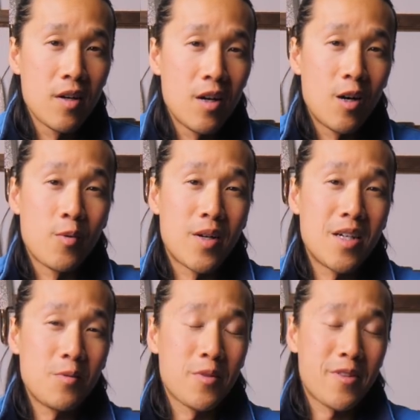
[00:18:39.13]
All
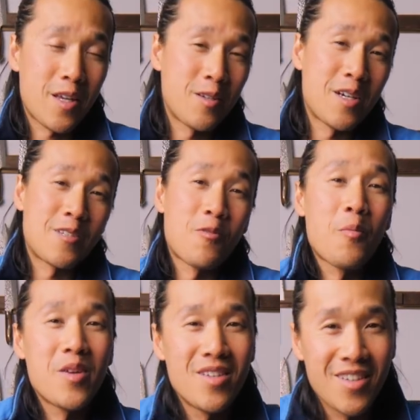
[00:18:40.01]
right, well, thank you guys for
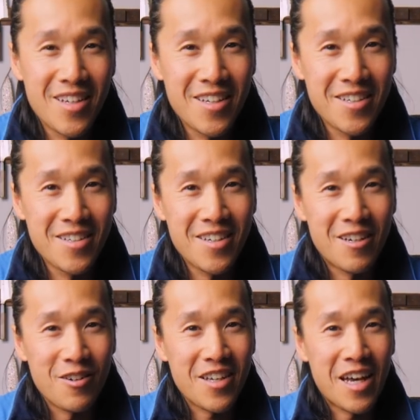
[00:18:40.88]
being here,
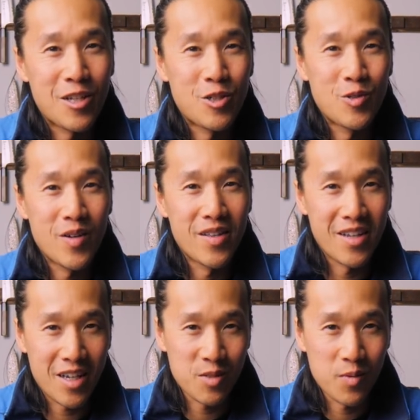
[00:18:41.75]
and I'll catch you in the
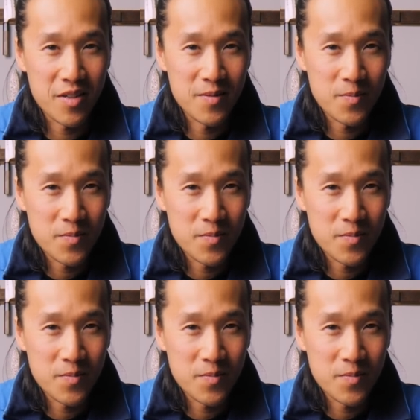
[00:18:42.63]
next one.